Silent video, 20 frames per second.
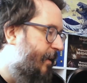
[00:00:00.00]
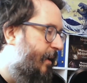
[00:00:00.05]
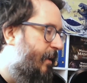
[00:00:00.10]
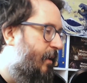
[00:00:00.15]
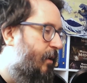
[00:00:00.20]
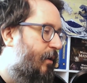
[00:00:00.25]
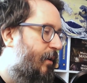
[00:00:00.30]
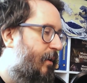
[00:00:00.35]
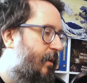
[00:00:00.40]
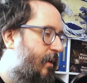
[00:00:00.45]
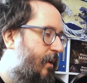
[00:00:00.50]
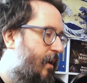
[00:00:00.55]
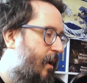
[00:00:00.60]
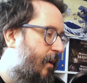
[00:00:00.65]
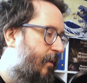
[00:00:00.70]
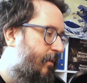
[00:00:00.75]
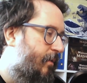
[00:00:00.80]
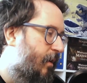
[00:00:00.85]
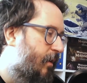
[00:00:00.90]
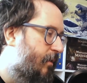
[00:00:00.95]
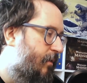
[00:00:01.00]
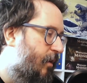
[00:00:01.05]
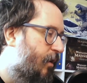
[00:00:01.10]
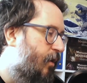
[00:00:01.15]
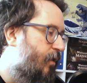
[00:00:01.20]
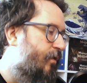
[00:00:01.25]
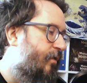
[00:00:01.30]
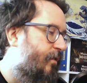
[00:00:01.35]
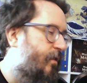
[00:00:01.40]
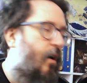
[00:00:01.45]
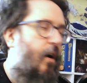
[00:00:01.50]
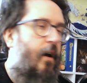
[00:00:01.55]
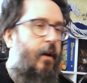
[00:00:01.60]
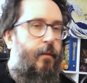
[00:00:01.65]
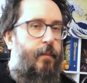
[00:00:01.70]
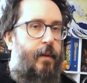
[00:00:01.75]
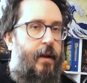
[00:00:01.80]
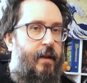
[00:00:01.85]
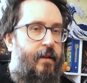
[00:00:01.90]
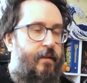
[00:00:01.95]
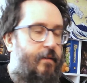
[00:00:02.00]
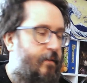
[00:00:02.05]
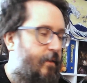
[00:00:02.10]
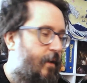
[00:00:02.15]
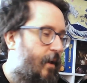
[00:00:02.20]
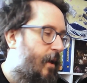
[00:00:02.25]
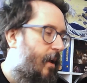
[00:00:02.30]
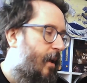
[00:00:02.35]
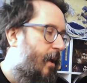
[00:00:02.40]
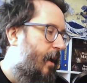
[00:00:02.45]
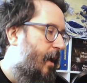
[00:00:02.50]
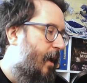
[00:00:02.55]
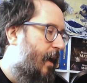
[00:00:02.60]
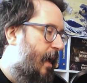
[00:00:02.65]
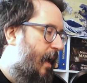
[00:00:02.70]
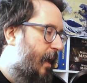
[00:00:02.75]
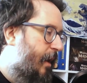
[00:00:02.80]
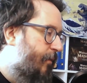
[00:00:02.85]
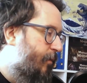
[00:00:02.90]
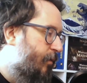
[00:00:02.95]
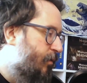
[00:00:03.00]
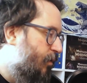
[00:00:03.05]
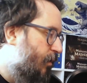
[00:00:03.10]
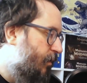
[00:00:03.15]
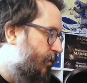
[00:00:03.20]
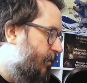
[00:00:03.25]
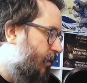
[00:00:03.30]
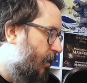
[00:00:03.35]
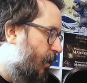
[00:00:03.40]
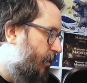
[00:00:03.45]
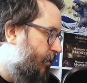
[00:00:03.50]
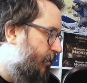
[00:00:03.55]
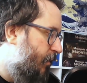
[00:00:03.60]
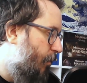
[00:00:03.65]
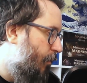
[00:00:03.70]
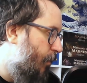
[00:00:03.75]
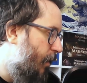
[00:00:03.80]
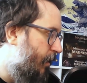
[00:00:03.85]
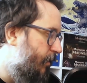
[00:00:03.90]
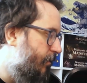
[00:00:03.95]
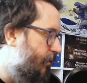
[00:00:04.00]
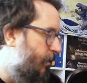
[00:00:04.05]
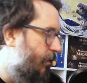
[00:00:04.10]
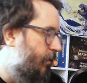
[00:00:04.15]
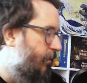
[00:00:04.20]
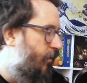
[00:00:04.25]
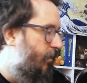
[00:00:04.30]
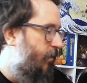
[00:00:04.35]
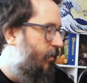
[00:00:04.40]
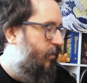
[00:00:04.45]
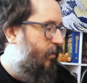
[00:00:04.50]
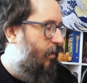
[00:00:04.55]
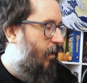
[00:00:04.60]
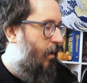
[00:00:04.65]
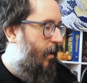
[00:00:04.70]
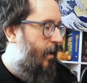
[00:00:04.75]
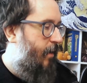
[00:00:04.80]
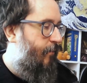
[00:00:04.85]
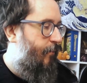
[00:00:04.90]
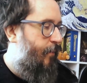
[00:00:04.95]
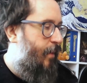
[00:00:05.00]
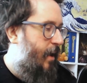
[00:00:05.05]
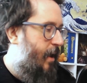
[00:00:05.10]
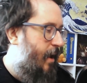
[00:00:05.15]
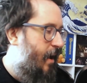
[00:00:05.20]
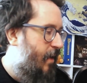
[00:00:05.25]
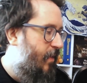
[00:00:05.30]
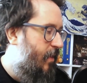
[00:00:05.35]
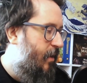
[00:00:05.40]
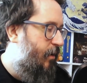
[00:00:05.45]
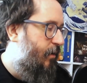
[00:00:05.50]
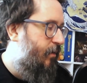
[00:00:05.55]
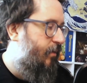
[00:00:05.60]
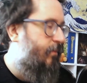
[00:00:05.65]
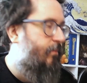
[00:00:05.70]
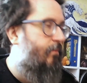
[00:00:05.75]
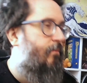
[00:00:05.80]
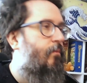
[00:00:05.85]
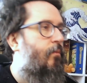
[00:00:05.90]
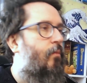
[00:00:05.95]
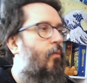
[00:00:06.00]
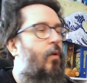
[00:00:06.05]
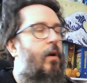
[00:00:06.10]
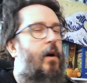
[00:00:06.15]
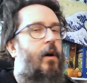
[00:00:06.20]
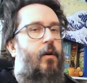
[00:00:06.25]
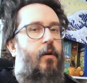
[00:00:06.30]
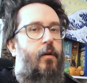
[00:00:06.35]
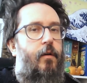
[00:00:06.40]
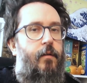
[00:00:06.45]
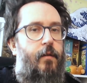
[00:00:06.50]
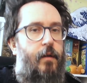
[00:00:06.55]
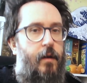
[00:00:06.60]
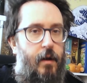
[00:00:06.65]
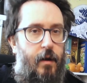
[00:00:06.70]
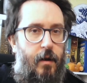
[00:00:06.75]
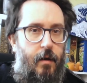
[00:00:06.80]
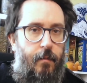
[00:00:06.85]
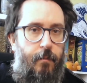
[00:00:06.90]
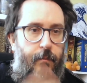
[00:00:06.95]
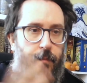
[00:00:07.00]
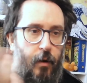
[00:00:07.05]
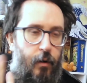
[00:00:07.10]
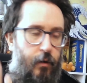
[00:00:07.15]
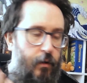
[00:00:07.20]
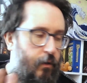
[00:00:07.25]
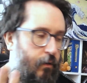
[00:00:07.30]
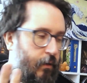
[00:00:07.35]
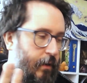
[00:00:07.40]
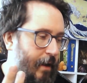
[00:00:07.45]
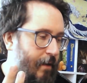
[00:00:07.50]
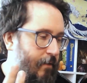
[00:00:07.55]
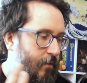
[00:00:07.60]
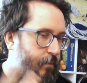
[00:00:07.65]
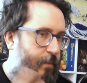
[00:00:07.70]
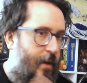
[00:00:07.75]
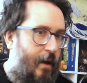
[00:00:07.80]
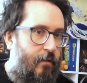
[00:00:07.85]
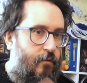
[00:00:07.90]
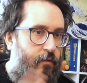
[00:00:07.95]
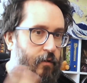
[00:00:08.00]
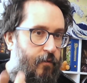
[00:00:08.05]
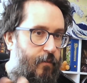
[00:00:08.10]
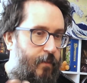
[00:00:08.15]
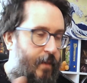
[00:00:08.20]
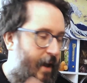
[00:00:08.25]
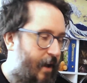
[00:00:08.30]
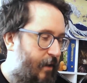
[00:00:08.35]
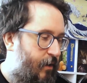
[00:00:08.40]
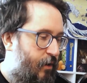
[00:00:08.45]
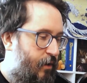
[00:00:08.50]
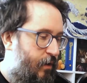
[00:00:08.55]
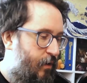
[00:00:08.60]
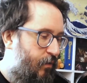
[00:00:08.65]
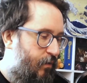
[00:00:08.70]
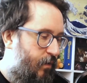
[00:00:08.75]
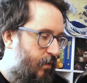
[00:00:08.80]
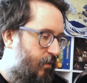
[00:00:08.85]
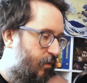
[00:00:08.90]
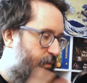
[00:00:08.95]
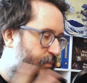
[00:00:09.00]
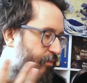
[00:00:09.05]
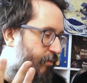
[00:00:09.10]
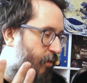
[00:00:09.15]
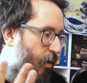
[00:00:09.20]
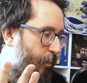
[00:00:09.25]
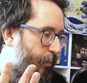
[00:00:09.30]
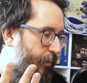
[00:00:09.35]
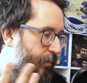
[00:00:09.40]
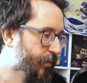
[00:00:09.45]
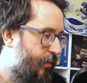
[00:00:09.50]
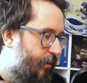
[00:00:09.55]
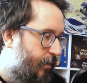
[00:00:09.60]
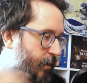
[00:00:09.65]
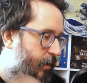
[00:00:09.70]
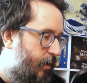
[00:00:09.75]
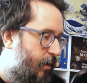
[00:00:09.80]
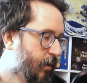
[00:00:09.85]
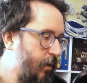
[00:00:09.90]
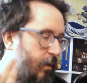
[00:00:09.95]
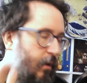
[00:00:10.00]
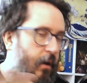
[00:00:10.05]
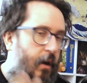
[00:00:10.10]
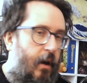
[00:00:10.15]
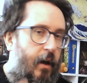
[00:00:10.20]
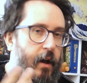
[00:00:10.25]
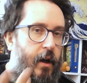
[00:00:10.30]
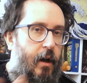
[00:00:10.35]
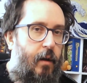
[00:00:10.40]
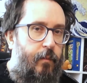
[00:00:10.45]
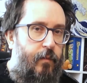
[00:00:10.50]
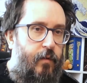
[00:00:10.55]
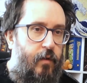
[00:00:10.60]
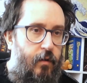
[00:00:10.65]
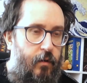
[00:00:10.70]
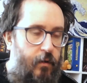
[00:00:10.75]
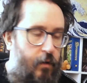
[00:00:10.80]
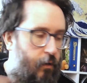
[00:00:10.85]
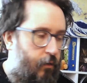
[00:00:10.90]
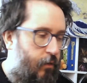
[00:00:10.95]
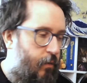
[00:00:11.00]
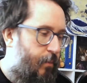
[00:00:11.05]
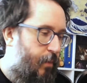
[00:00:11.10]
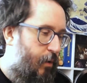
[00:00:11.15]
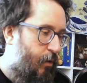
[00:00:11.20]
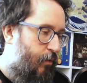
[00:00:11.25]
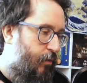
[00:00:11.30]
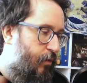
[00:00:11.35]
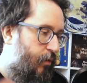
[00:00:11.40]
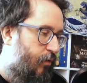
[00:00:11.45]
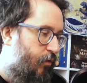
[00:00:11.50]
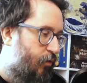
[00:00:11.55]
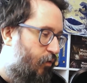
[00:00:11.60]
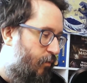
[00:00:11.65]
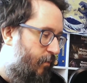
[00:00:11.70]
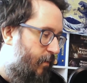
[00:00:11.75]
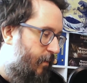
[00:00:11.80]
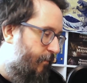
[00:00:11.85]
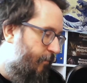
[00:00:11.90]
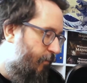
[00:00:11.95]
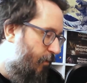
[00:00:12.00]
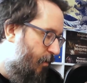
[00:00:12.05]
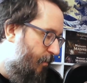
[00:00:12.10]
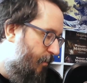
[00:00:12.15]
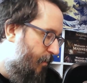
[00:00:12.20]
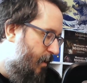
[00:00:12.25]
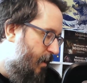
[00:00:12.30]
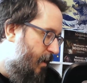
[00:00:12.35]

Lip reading: and you can it's a good starting place. And everyone's got to start somewhere. So if you start from here, and then you can work on building your character's backstory from that, and you can use these as prompts to build your story from.